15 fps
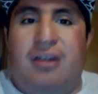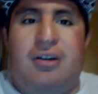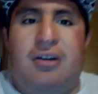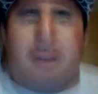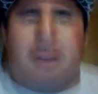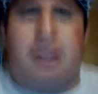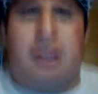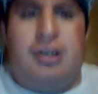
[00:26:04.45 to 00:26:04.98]

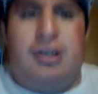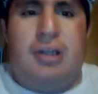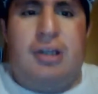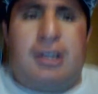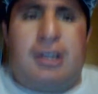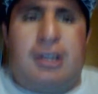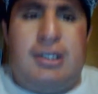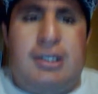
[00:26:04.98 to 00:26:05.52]

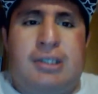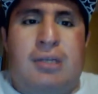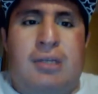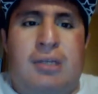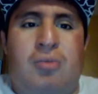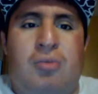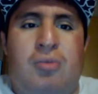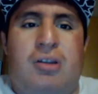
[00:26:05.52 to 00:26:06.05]
He said, I'm
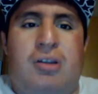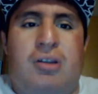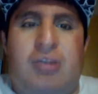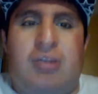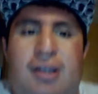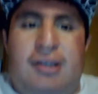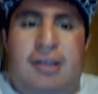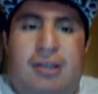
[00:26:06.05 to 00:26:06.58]
going to
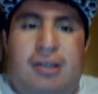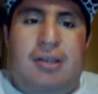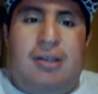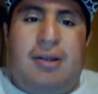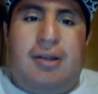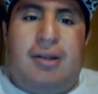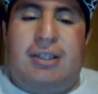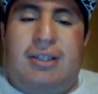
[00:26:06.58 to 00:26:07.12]

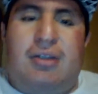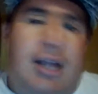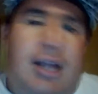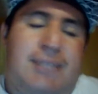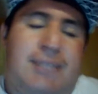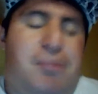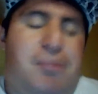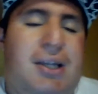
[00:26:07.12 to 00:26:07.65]
get an
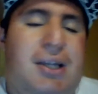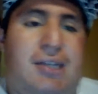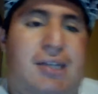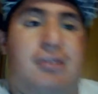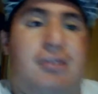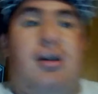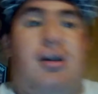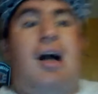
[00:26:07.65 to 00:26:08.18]
expansion to
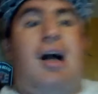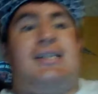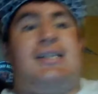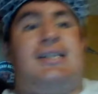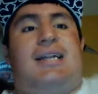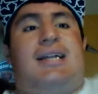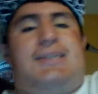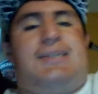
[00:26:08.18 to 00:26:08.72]
the Hawks get
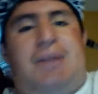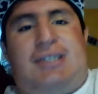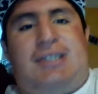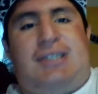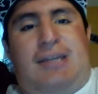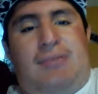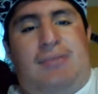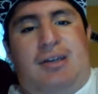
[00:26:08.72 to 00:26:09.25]
expansion
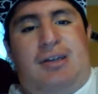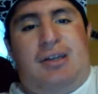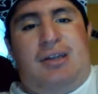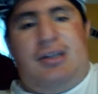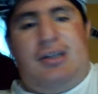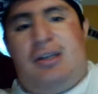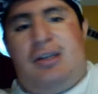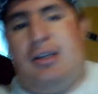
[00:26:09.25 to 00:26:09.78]
team.
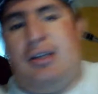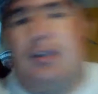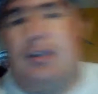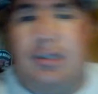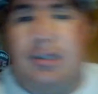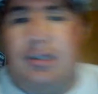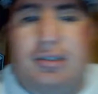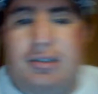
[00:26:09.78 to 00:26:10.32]

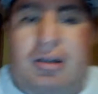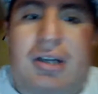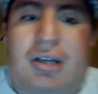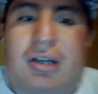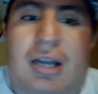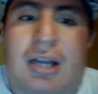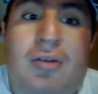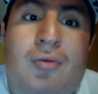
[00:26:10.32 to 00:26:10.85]
So, okay,
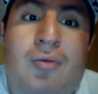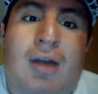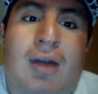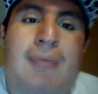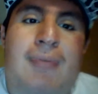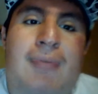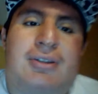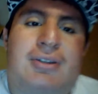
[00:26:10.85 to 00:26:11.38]
what
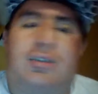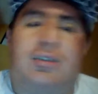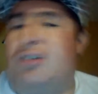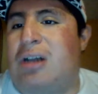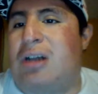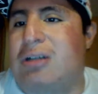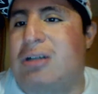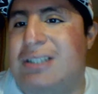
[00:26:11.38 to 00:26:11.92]
happens to
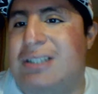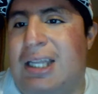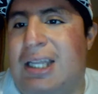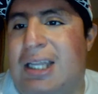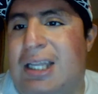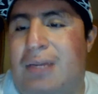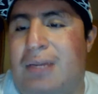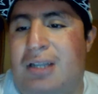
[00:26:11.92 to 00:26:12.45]
Chicago Stadium?
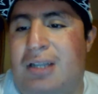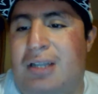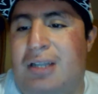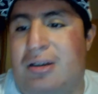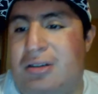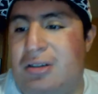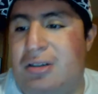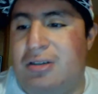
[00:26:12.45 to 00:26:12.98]
You know?
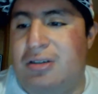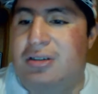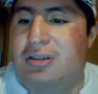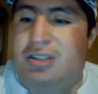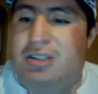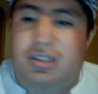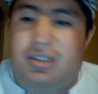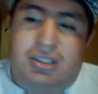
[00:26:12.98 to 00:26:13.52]

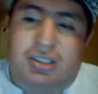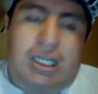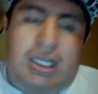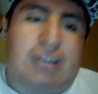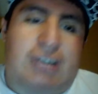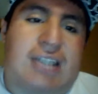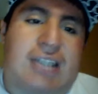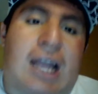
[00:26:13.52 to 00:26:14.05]
Chicago
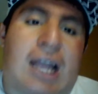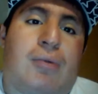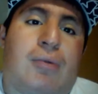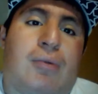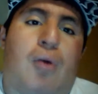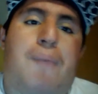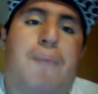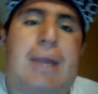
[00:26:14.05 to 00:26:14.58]
Stadium
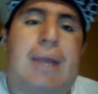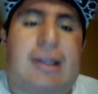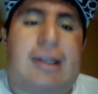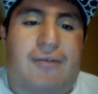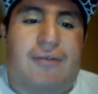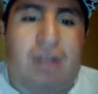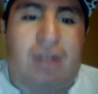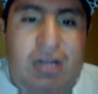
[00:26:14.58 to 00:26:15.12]
won't be there for
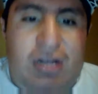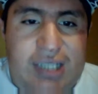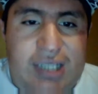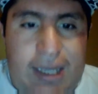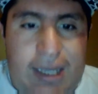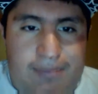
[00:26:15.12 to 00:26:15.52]
a long time.